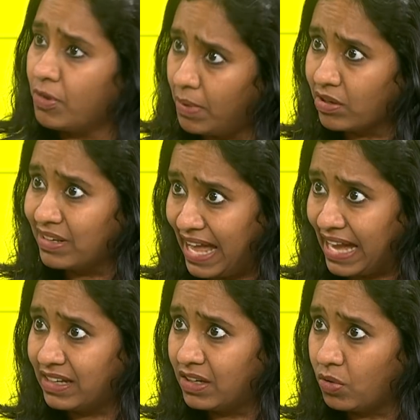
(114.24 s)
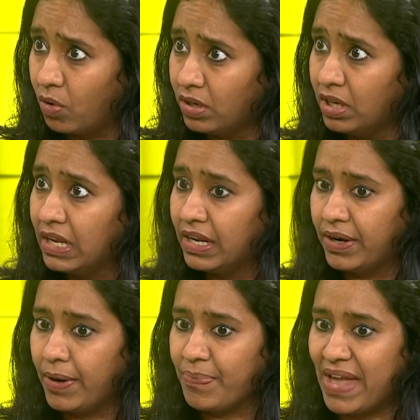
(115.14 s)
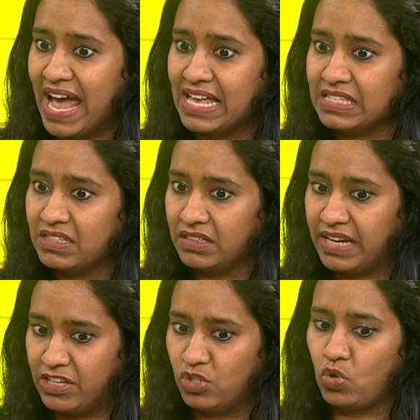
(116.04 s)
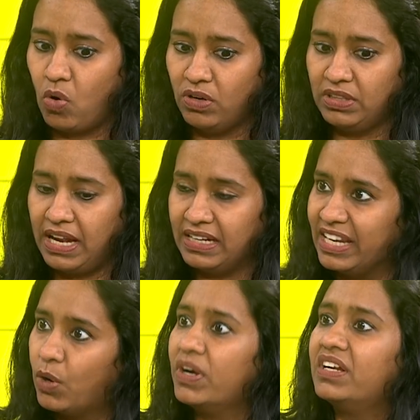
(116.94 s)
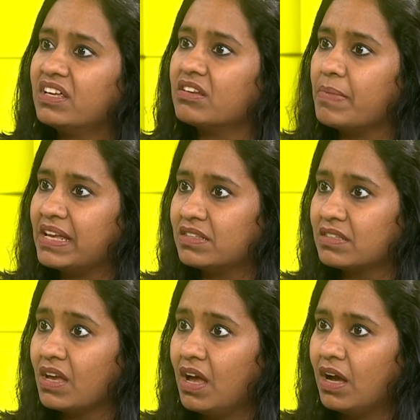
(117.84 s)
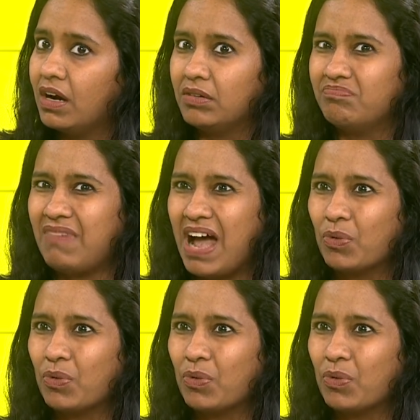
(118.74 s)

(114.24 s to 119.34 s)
of about a lakh crore mm. um, has uh, ensured that liquidity remains uh,